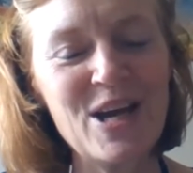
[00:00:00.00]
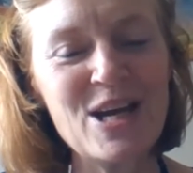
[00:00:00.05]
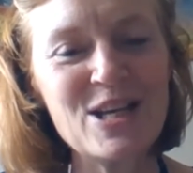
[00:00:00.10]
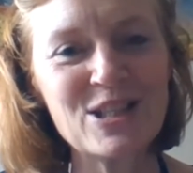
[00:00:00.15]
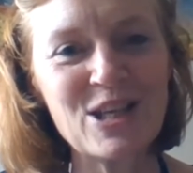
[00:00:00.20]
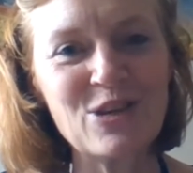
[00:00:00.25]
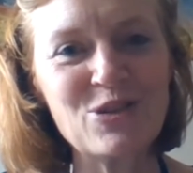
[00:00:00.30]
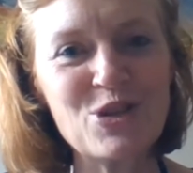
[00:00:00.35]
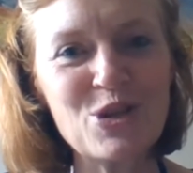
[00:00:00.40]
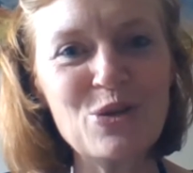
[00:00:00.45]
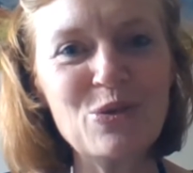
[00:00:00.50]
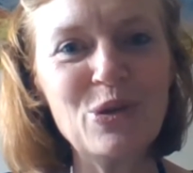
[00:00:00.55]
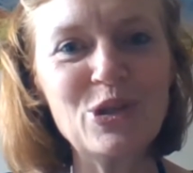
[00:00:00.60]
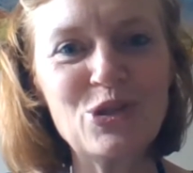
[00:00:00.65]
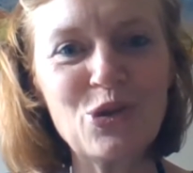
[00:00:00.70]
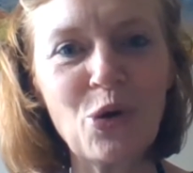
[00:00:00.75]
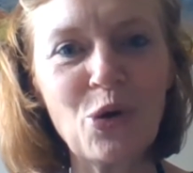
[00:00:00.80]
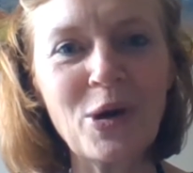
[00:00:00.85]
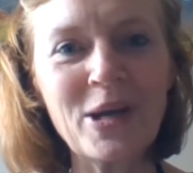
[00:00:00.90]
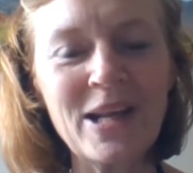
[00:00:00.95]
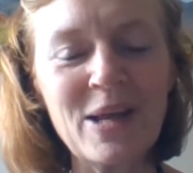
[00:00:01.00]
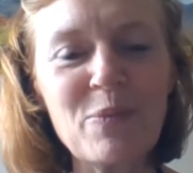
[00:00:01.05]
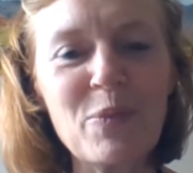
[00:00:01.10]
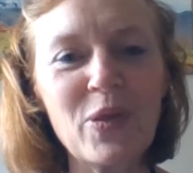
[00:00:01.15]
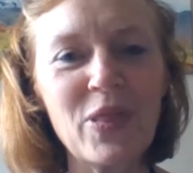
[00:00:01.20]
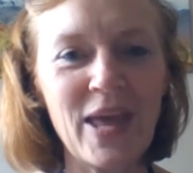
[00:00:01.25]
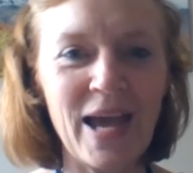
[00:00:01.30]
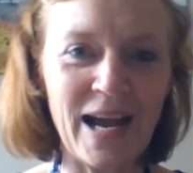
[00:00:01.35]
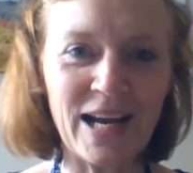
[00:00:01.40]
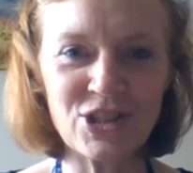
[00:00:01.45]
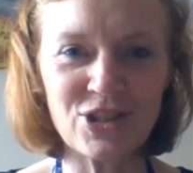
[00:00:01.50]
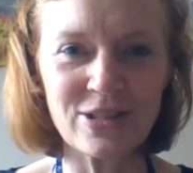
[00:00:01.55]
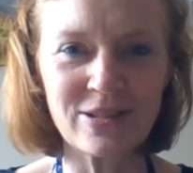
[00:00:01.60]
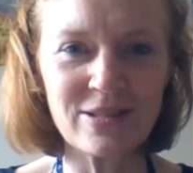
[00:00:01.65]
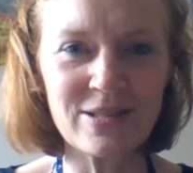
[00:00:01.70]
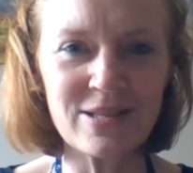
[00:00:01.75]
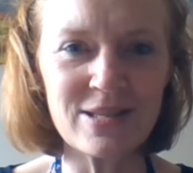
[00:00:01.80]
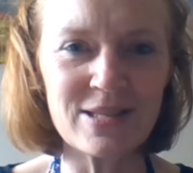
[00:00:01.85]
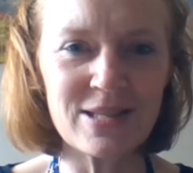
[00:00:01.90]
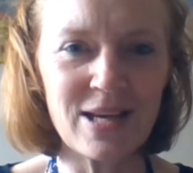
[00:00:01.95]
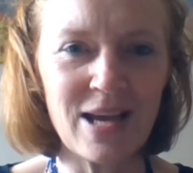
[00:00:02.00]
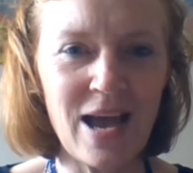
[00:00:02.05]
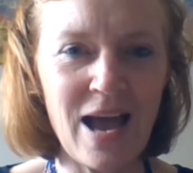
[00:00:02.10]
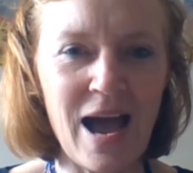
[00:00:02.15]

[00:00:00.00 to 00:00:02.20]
So do join with the actions.